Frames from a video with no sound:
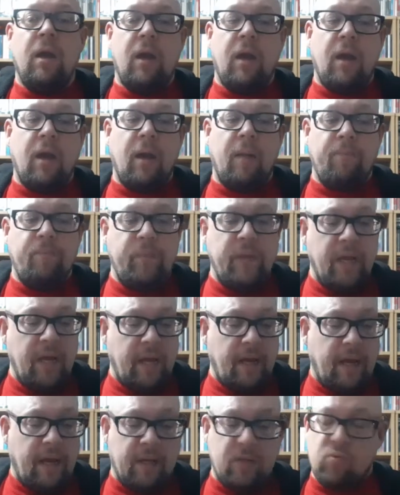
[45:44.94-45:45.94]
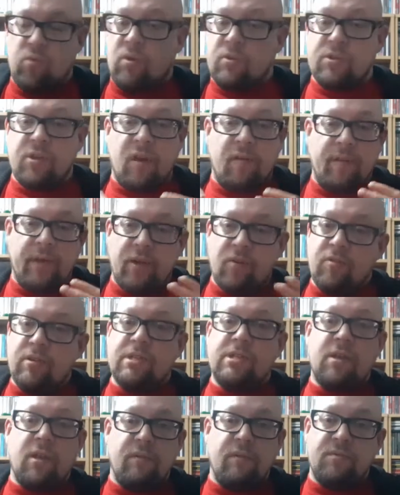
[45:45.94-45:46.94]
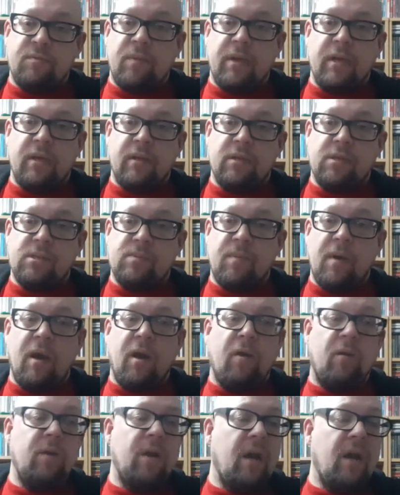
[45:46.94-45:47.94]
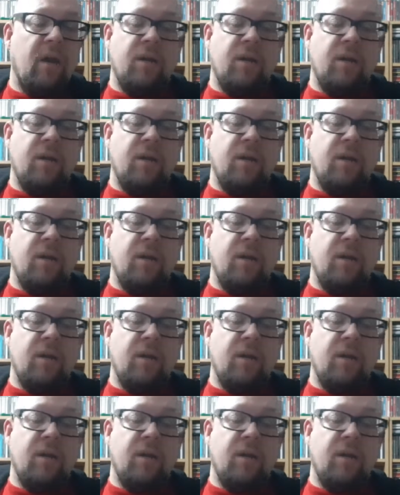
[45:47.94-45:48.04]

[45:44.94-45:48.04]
Um, and whilst I've been critical of Speak and Spell,